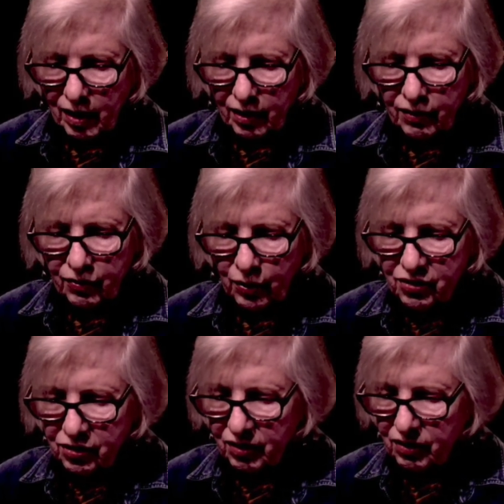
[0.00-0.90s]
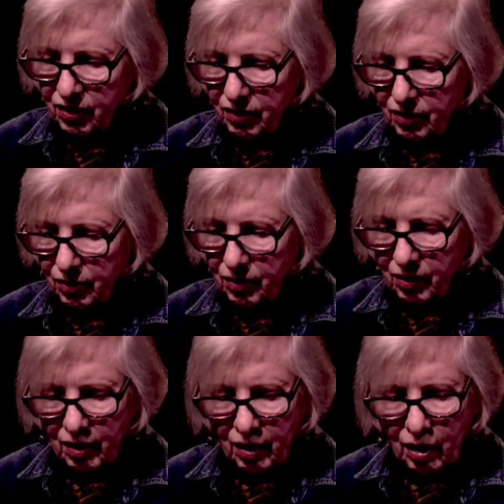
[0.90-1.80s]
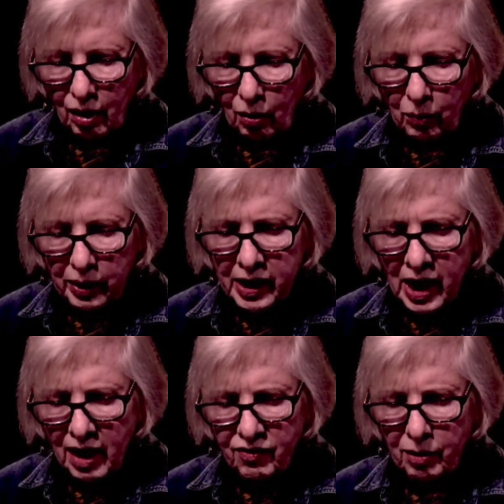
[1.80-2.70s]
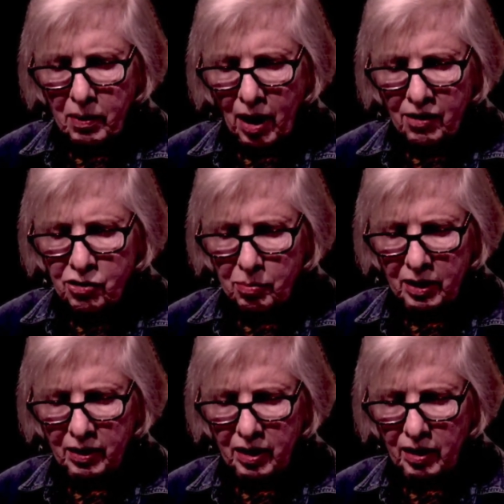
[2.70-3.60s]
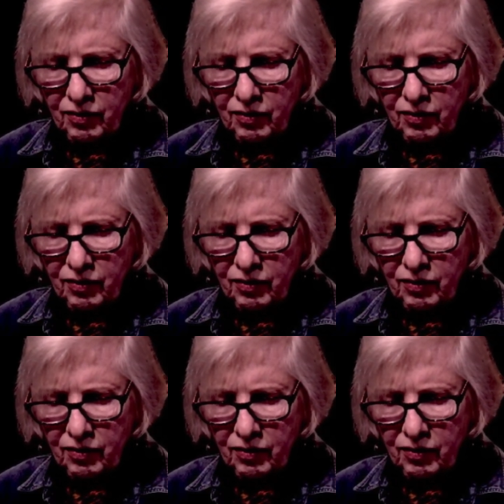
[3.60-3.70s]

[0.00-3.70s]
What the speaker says: The voice continued, "We have the possibility of